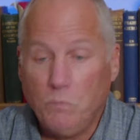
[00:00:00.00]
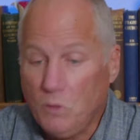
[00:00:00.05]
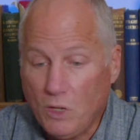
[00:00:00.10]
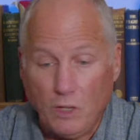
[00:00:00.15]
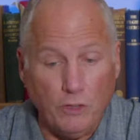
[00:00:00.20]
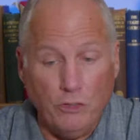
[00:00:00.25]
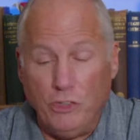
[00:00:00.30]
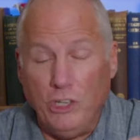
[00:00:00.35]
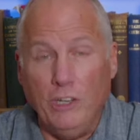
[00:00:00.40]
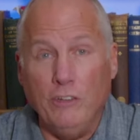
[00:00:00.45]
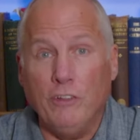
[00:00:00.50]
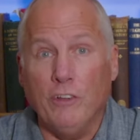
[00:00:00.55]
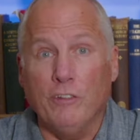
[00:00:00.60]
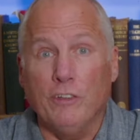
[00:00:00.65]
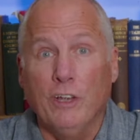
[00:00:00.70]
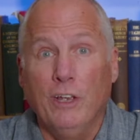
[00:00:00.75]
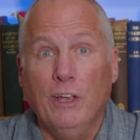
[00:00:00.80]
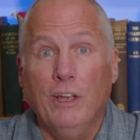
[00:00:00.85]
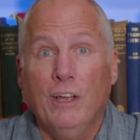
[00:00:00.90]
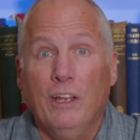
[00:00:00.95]
Jesus
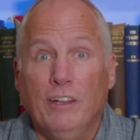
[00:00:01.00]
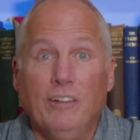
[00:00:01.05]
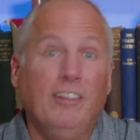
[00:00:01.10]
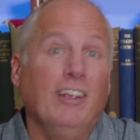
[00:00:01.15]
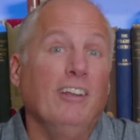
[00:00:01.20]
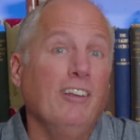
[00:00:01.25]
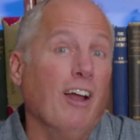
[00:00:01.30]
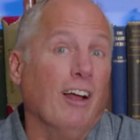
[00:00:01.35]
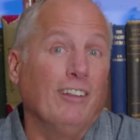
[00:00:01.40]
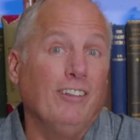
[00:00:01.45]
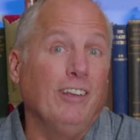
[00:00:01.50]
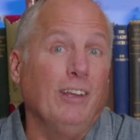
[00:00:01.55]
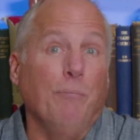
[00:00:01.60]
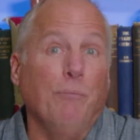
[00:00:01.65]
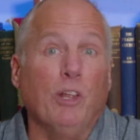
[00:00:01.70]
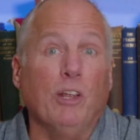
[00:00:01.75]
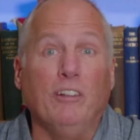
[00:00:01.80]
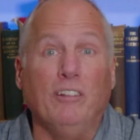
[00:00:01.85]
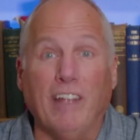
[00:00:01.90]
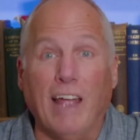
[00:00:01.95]
did not seem
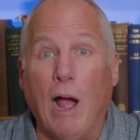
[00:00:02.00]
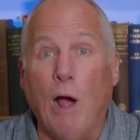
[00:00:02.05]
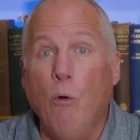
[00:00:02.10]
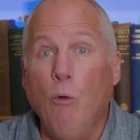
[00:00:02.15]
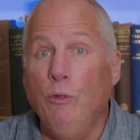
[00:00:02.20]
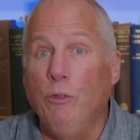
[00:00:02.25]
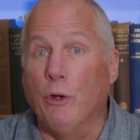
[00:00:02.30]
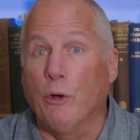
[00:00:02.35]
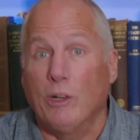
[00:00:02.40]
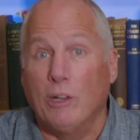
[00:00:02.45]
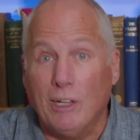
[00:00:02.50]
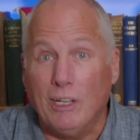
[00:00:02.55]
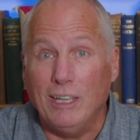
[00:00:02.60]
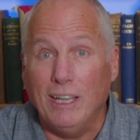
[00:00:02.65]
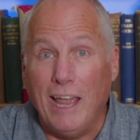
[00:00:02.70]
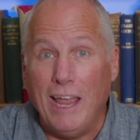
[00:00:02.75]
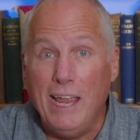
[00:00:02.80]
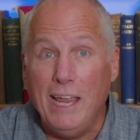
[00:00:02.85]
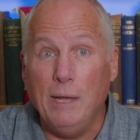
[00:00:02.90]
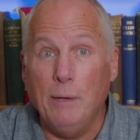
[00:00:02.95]
to doubt their
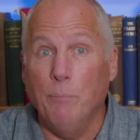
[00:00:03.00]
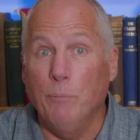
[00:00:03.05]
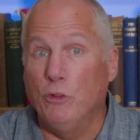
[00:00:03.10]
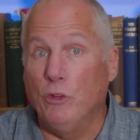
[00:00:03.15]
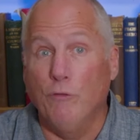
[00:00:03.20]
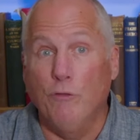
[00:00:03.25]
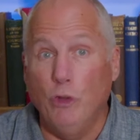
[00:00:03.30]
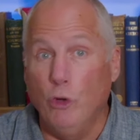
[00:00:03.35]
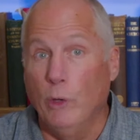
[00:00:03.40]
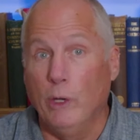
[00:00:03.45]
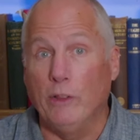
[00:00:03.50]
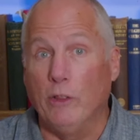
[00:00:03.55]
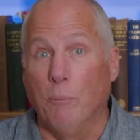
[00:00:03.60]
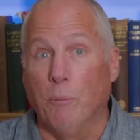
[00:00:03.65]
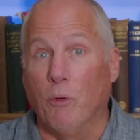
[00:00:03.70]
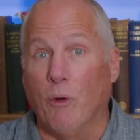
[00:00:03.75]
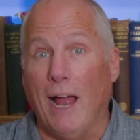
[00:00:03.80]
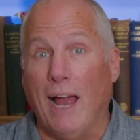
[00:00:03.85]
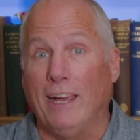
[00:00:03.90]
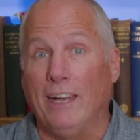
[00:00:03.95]
claims of doing the
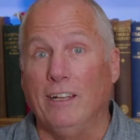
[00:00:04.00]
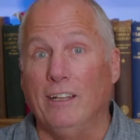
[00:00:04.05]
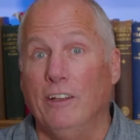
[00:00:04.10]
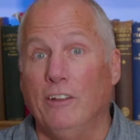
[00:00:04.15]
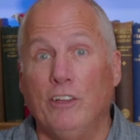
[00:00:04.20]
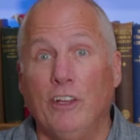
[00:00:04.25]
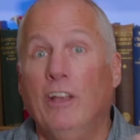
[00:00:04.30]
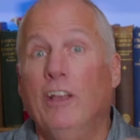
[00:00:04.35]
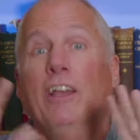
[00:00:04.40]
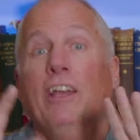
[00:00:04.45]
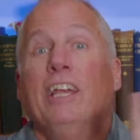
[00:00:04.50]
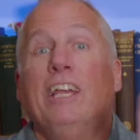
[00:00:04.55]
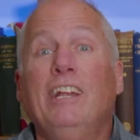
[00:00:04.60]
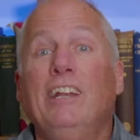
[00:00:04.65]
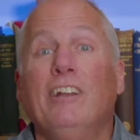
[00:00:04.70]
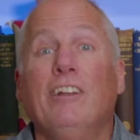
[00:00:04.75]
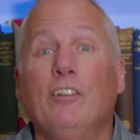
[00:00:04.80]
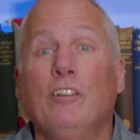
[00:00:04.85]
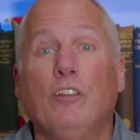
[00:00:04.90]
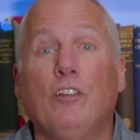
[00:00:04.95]
miraculous. He
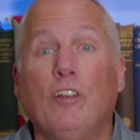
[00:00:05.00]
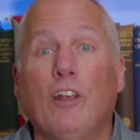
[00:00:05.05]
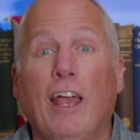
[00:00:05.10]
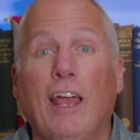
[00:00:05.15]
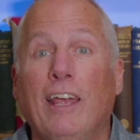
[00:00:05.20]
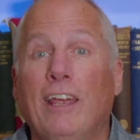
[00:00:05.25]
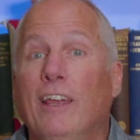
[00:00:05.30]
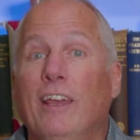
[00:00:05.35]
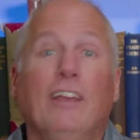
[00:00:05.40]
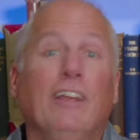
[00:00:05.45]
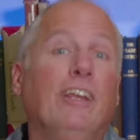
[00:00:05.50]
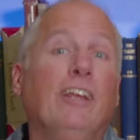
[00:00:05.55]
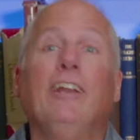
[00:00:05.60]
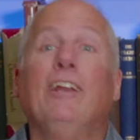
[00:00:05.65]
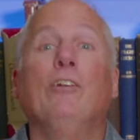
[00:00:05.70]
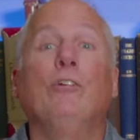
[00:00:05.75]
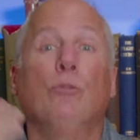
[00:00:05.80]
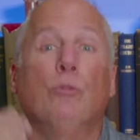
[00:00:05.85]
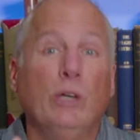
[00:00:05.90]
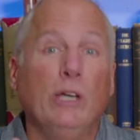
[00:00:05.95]
didn't say, You
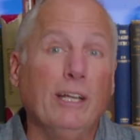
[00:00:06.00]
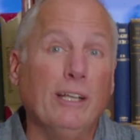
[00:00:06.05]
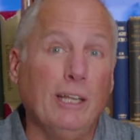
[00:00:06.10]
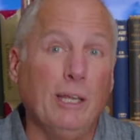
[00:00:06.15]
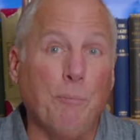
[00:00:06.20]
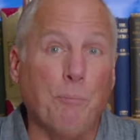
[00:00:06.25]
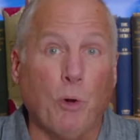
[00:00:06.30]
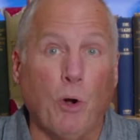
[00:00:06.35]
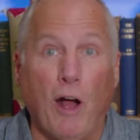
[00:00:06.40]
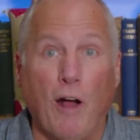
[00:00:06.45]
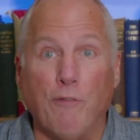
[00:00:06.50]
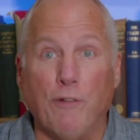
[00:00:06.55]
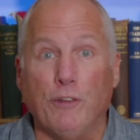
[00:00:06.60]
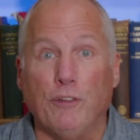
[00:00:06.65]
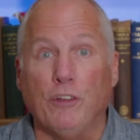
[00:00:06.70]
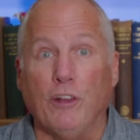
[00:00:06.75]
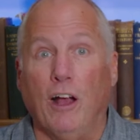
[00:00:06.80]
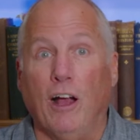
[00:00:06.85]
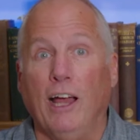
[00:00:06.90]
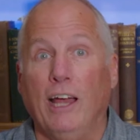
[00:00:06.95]
didn't really
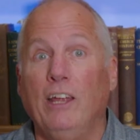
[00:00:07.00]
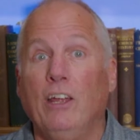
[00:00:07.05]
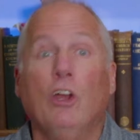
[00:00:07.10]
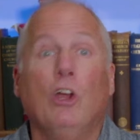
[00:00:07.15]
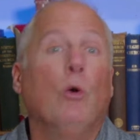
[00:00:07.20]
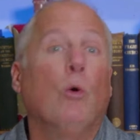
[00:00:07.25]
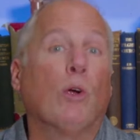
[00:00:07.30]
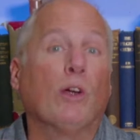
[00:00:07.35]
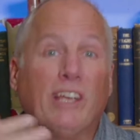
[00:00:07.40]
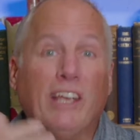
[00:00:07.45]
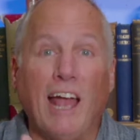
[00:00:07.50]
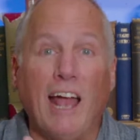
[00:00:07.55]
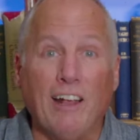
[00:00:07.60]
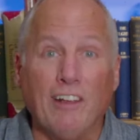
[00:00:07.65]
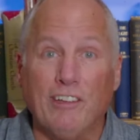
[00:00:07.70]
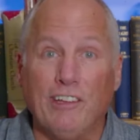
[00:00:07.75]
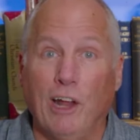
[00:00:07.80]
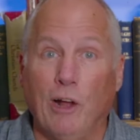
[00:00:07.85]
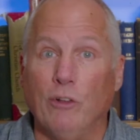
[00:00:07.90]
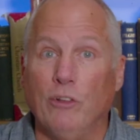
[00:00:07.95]
prophesy, or
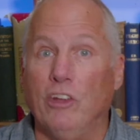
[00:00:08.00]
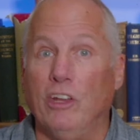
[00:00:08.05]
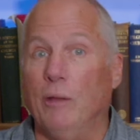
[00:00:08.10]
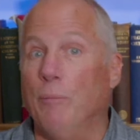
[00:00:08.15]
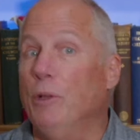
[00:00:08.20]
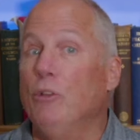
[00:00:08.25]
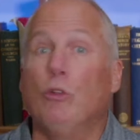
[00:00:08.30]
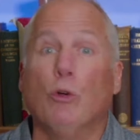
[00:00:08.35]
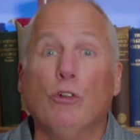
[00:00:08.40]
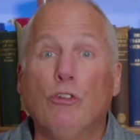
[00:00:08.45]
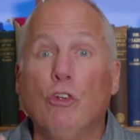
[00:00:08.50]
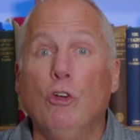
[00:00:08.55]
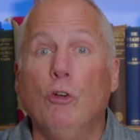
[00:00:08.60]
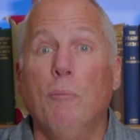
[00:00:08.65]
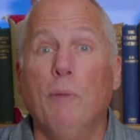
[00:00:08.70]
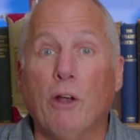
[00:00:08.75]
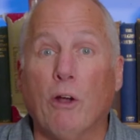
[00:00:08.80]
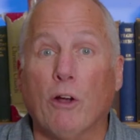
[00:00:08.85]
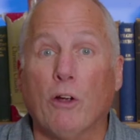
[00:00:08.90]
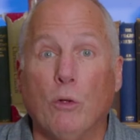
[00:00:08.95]
cast out demons, or do
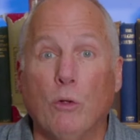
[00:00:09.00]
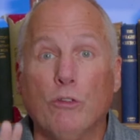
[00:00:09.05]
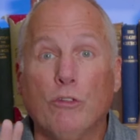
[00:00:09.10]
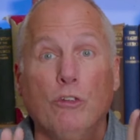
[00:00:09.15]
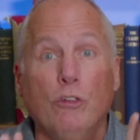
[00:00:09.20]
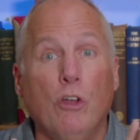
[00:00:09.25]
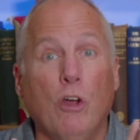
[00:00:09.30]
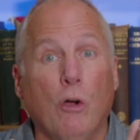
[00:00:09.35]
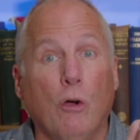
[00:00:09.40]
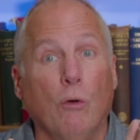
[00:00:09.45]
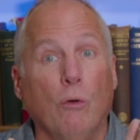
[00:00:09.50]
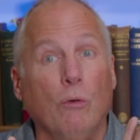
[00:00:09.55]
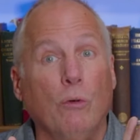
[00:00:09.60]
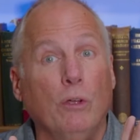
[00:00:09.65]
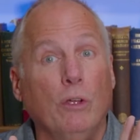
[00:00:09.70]
miracles. No.